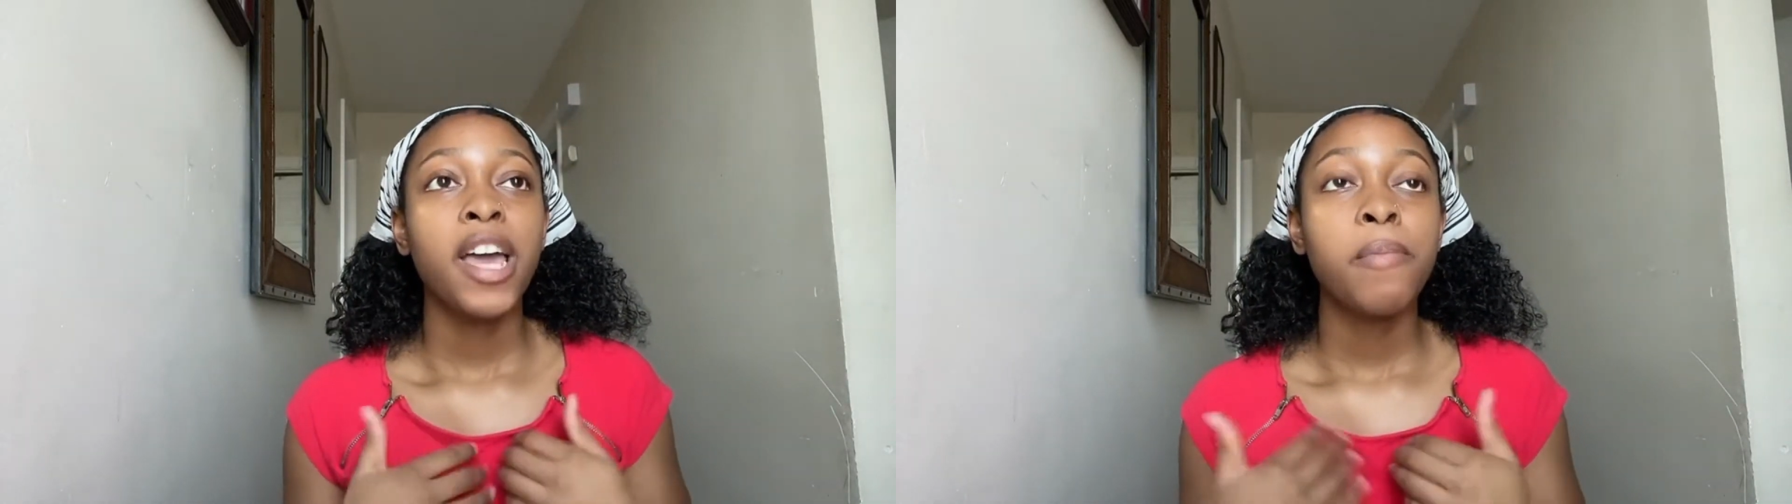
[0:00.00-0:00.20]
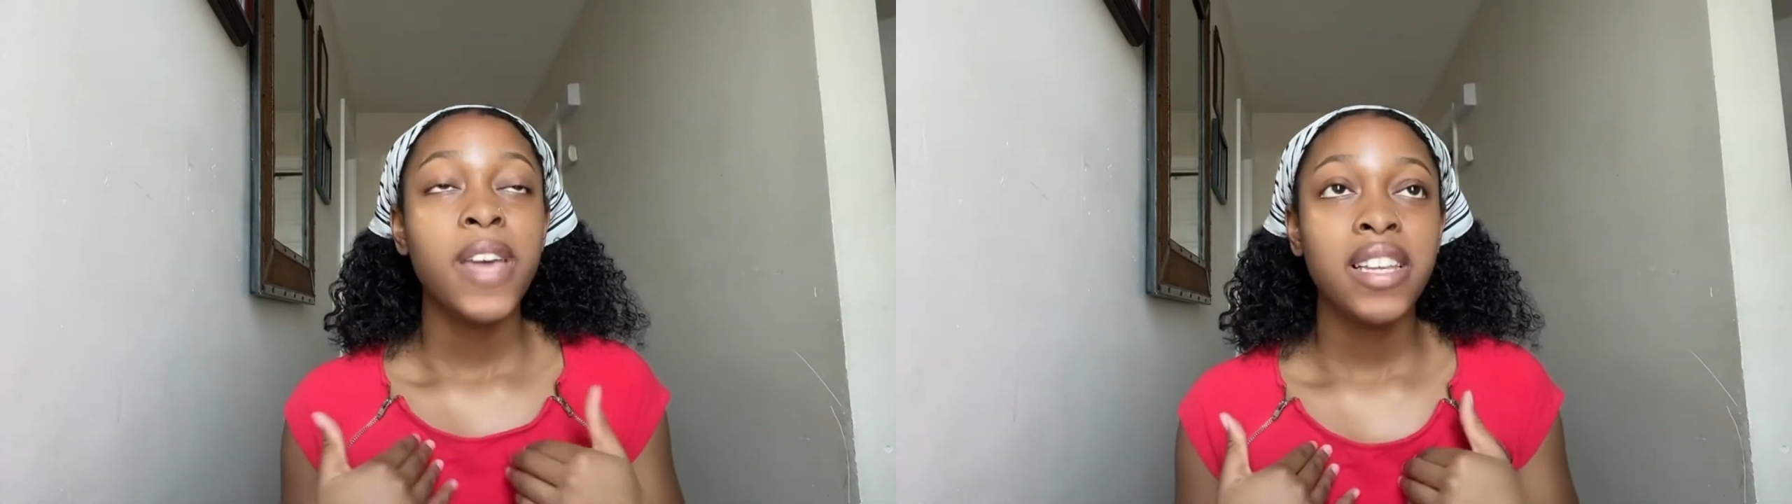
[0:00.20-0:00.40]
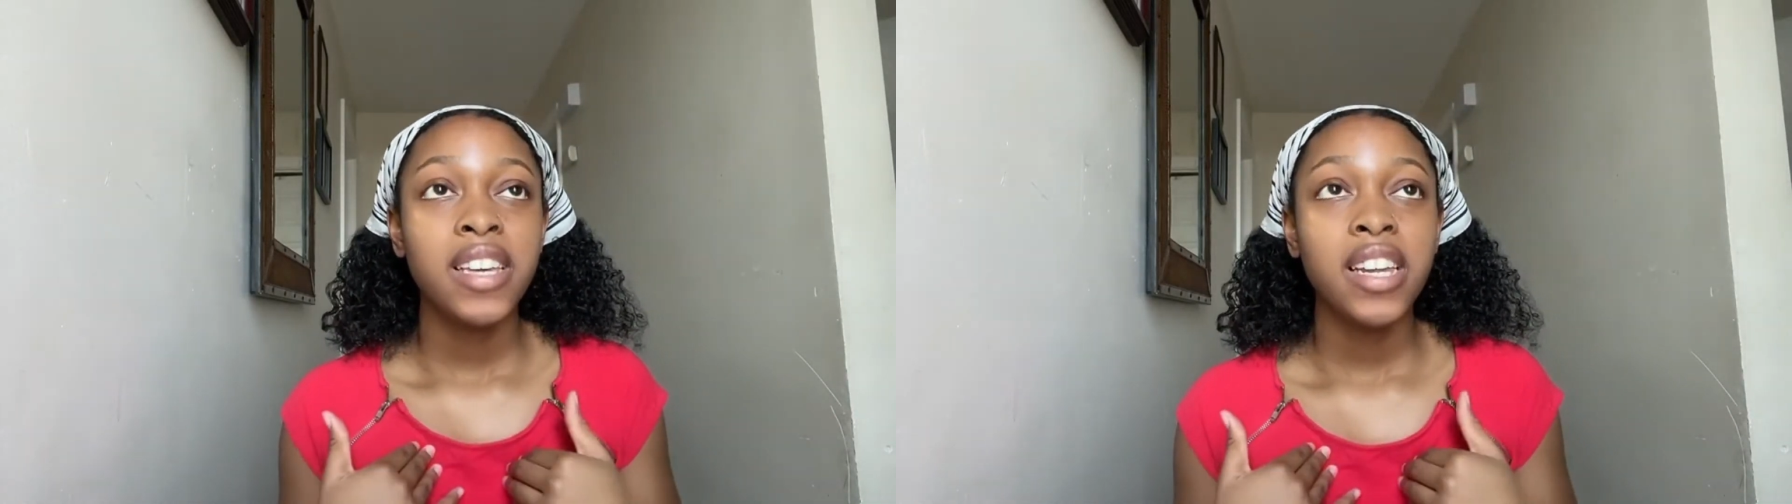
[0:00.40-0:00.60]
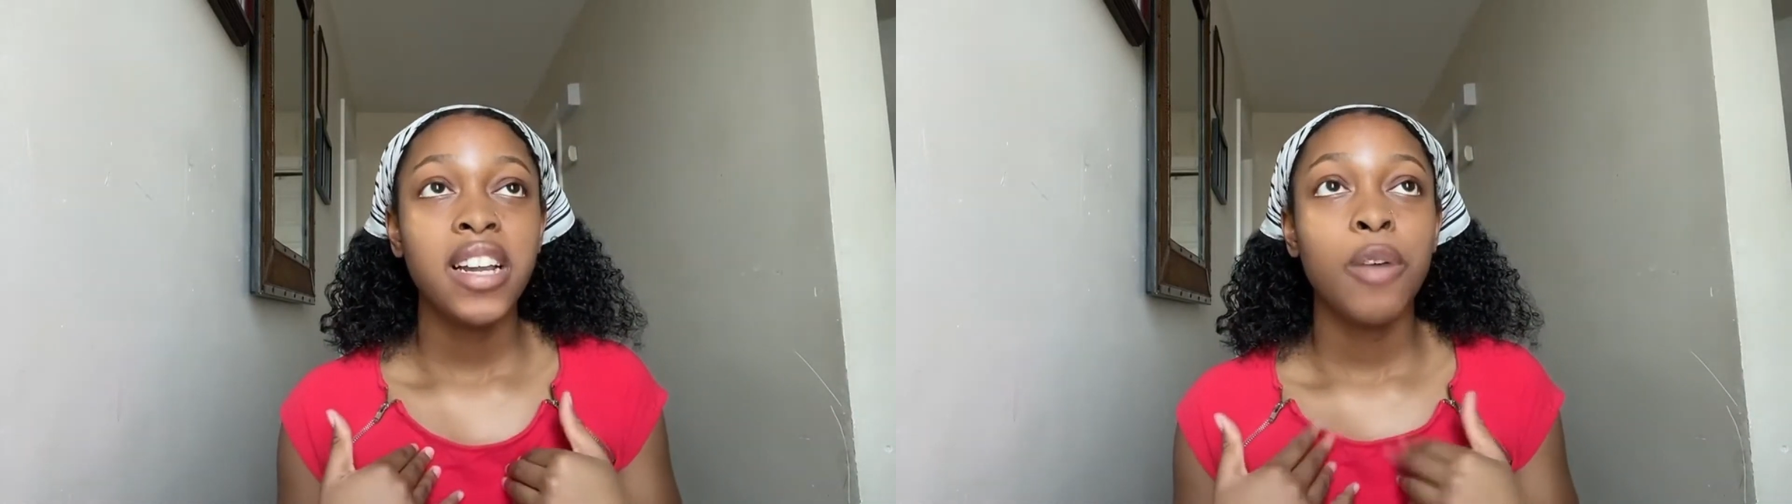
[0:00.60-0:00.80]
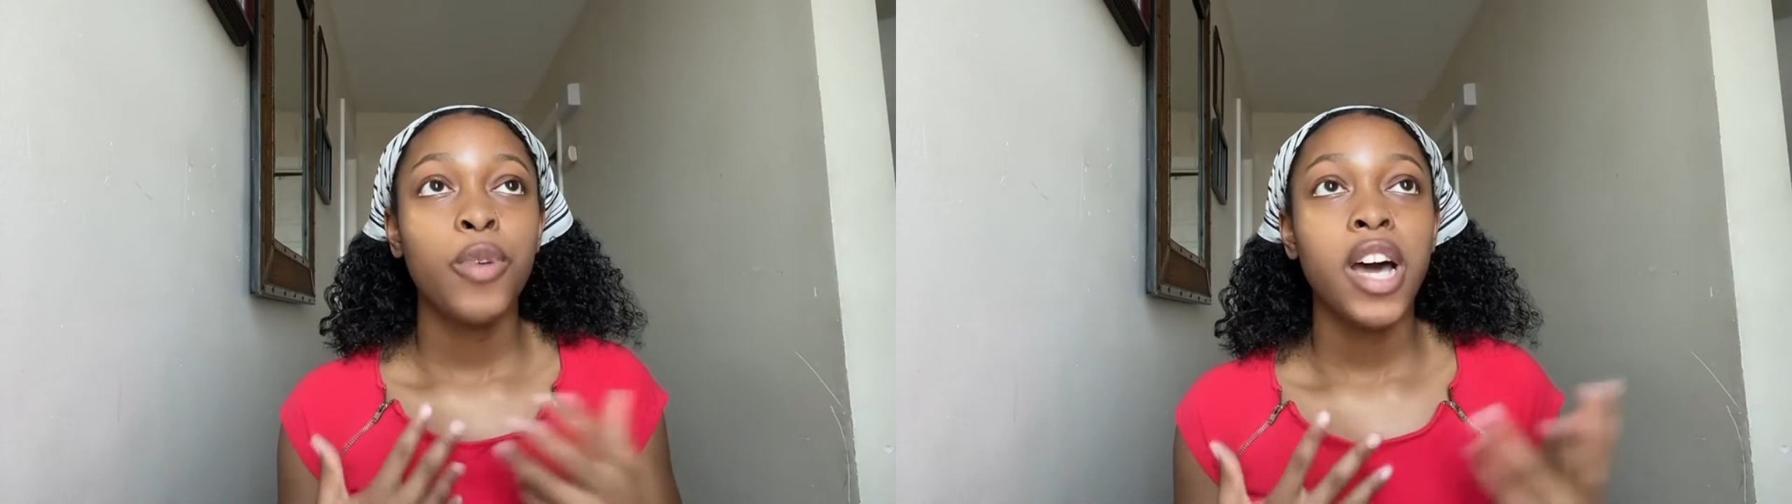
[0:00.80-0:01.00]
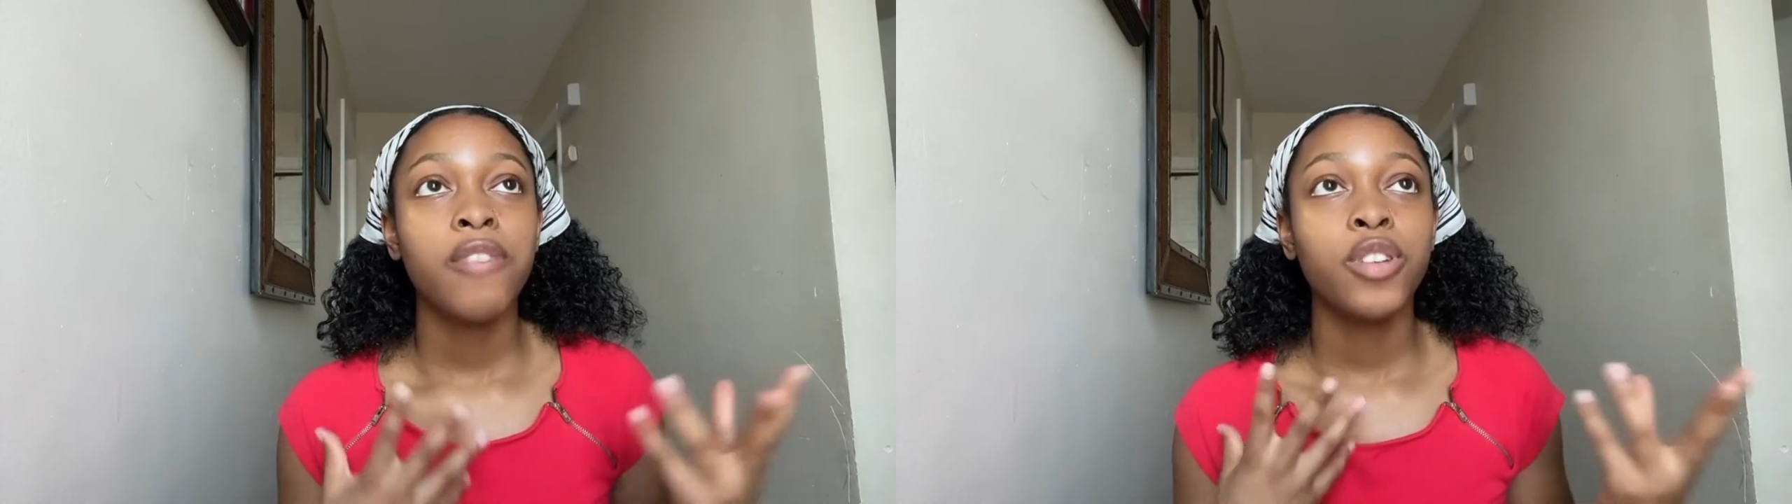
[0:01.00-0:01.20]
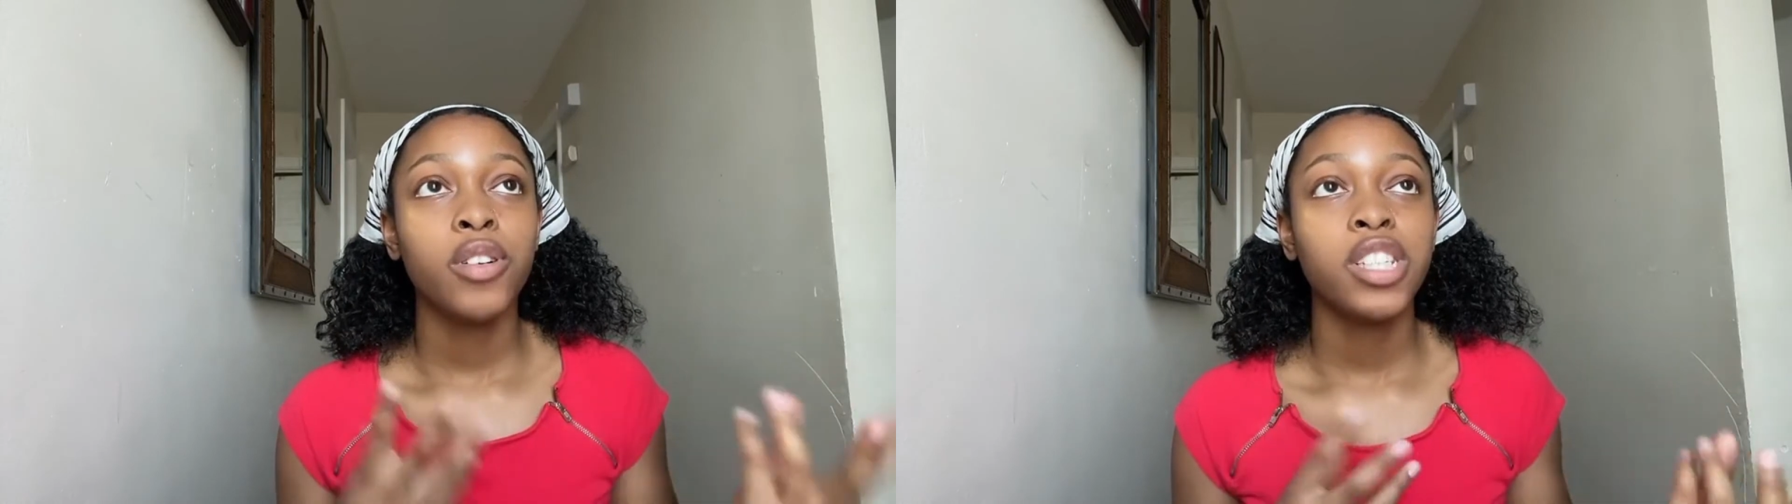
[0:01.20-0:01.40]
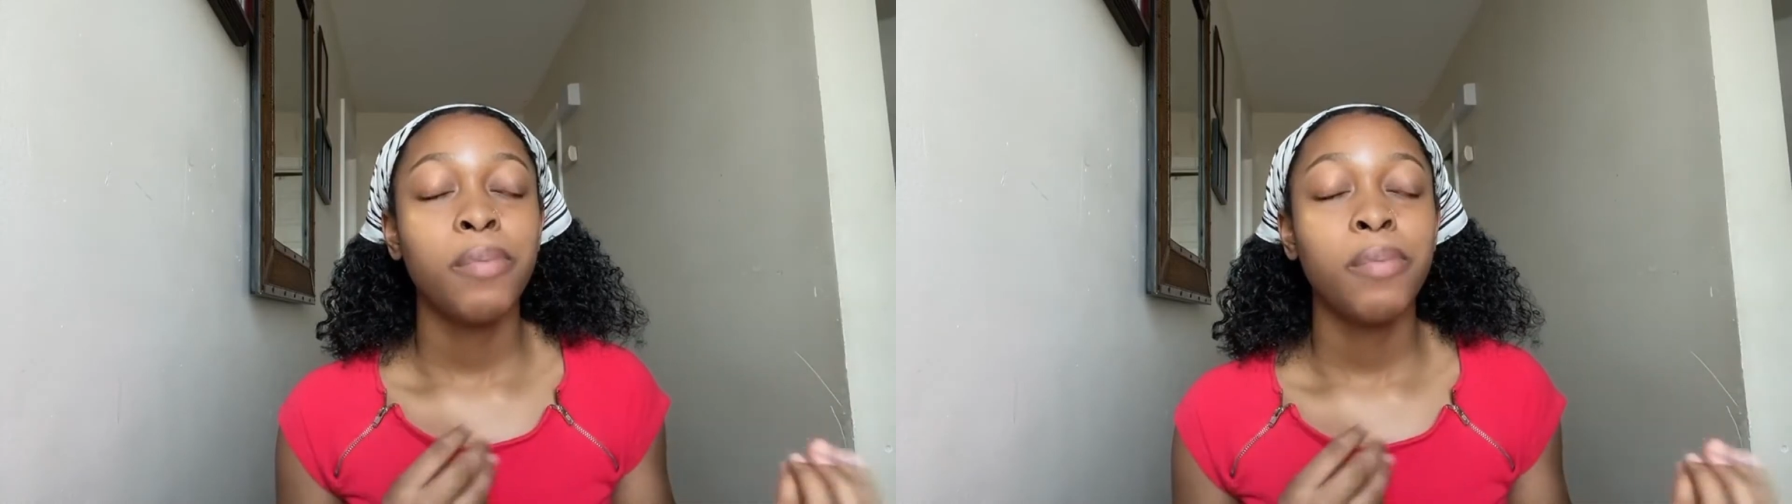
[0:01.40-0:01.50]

opinion and what I've noticed